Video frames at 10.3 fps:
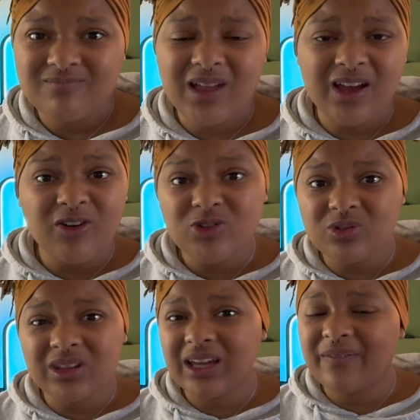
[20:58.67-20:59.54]
also
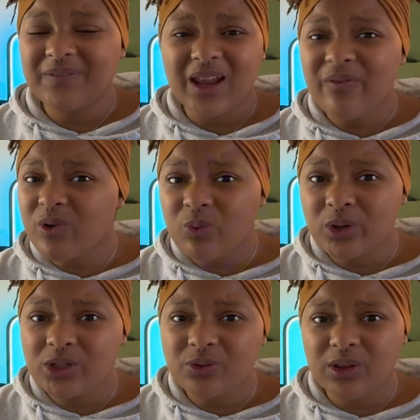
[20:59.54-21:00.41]
think I've never
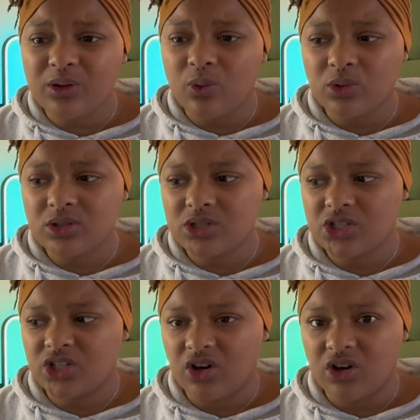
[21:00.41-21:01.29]
worked with orange
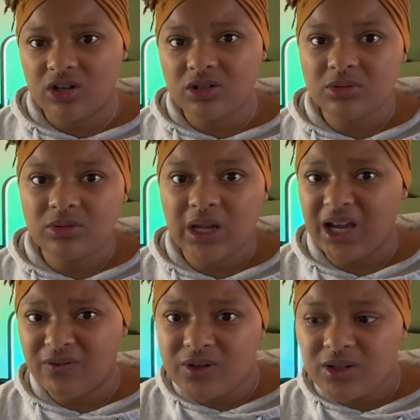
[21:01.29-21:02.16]
yarn
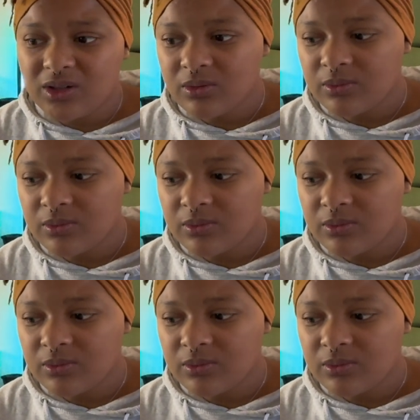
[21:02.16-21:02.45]
ever.